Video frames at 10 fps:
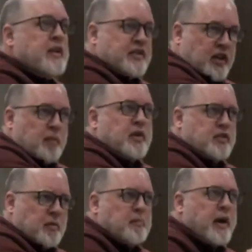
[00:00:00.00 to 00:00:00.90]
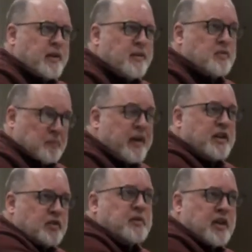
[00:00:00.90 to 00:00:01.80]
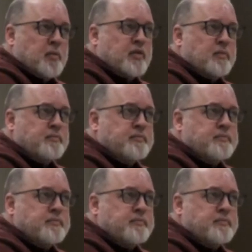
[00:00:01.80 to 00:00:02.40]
That's chemism and mechanism and chemism.